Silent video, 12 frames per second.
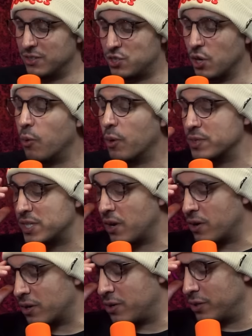So what was the
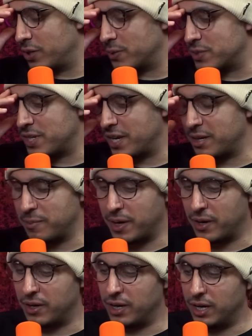article you were saying
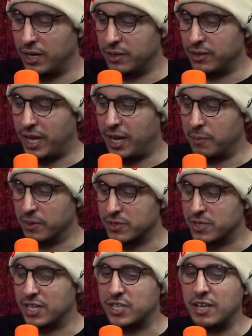about uh,
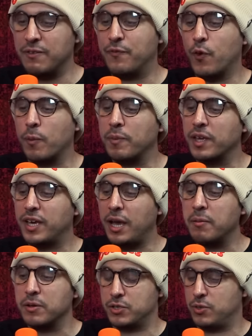gamers? Inform the
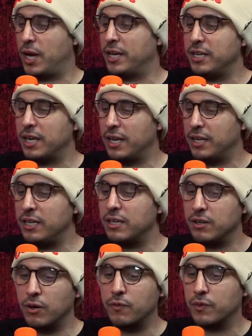gamers, dude. I need I need to
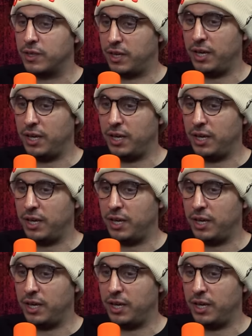know for the